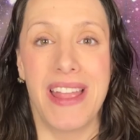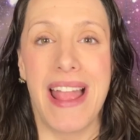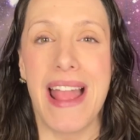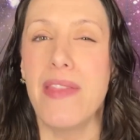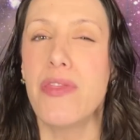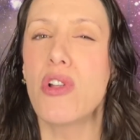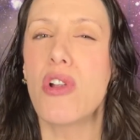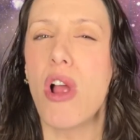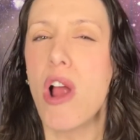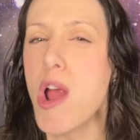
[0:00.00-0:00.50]

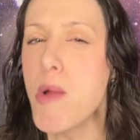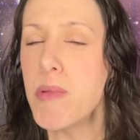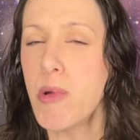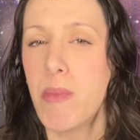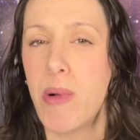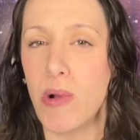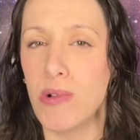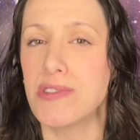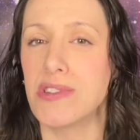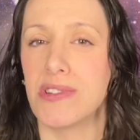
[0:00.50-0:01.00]
And there are
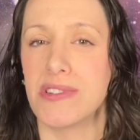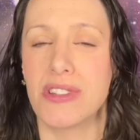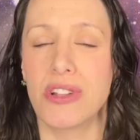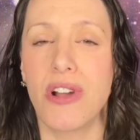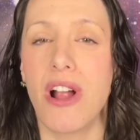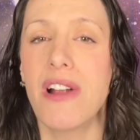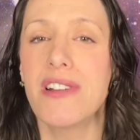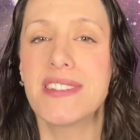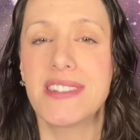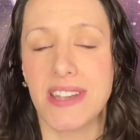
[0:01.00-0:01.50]
proposals,
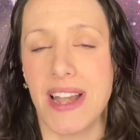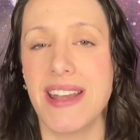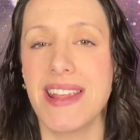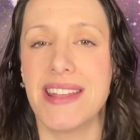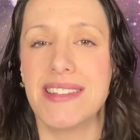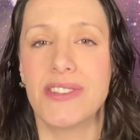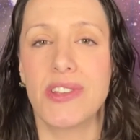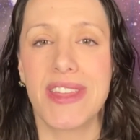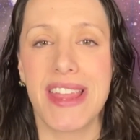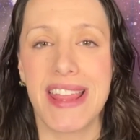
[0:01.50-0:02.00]
there are
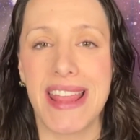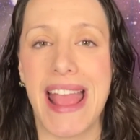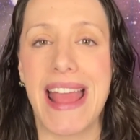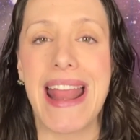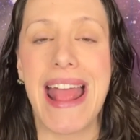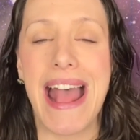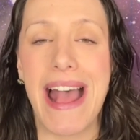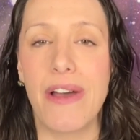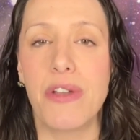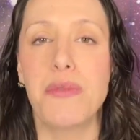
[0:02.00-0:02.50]
studies looking at
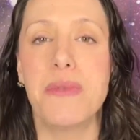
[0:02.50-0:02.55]
how do